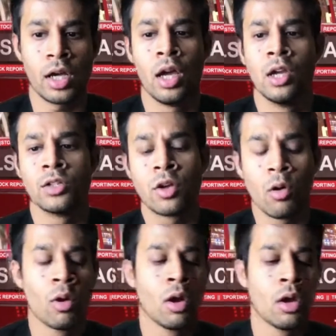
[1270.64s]

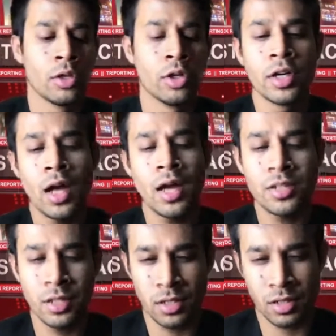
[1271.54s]
So you're not
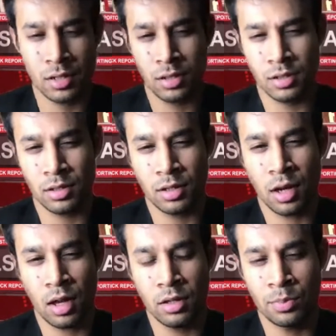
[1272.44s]
just,
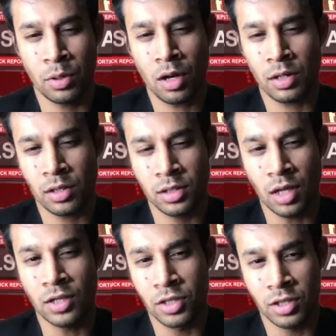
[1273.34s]
your product is
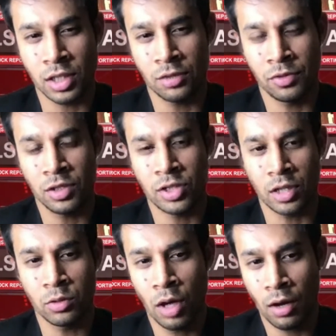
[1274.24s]
not just safety chat.
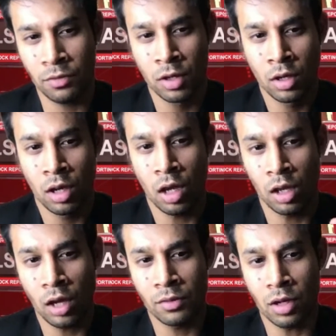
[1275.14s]
You have a
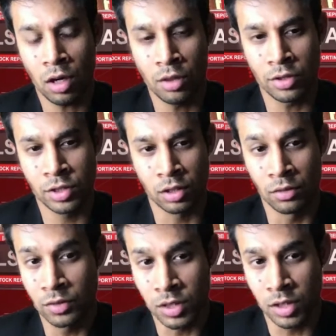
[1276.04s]
lot of other
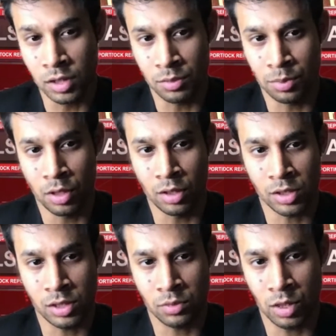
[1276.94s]
services and products
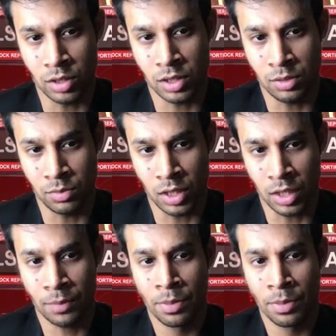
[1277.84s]
as well, it seems like.